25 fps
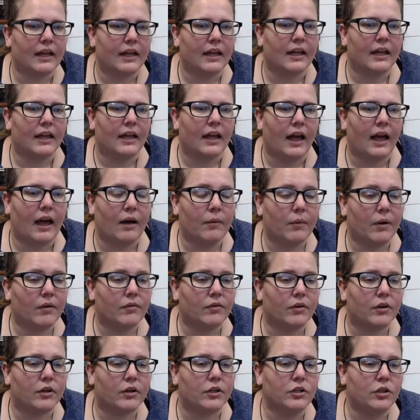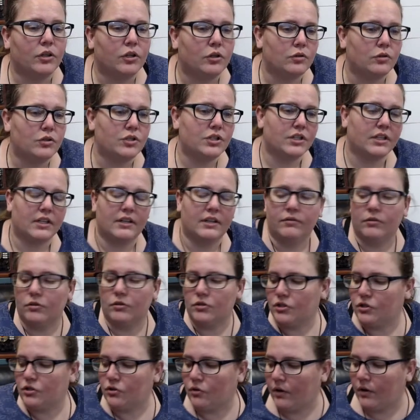However, you should give your
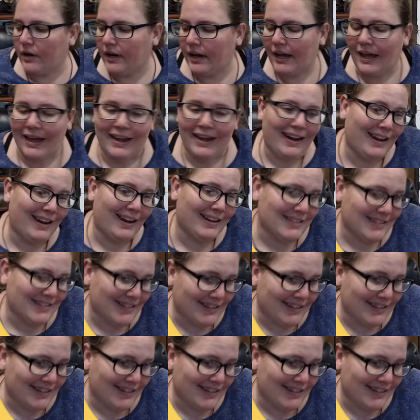story an ending.